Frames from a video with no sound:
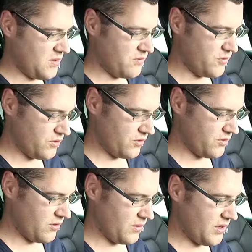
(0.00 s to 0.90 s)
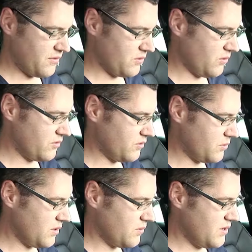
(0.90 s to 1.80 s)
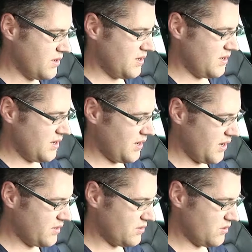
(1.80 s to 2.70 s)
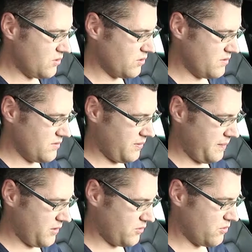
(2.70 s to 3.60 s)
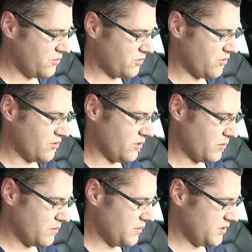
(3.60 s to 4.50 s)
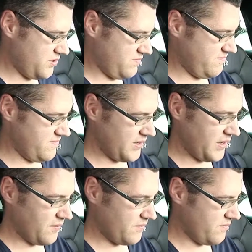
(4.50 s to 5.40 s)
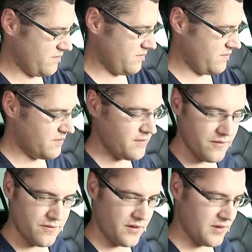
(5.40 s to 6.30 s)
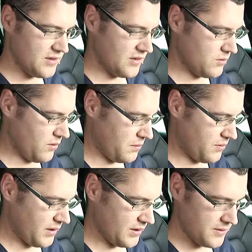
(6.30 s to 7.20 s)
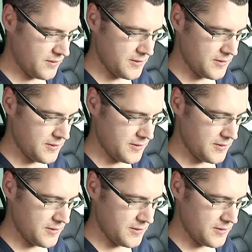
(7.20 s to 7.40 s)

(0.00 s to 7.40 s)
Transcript: voice control there of course as well, and your cruise control, which again, very easy to operate.